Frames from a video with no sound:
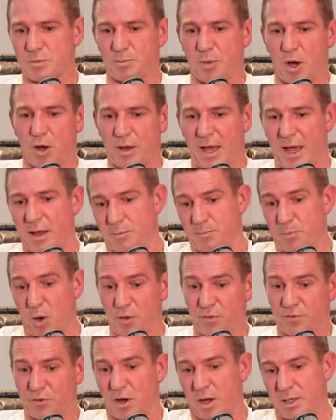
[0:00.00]
at
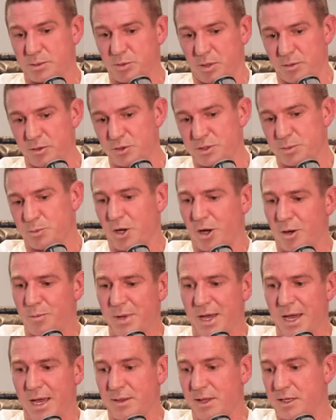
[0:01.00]
both times, when I was losing my old
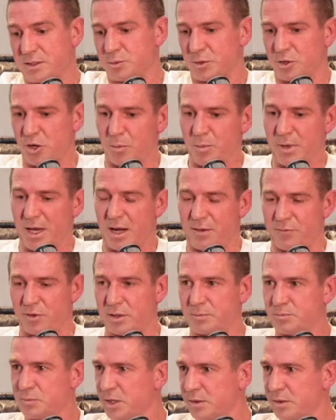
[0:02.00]
man, that's what got me out of it.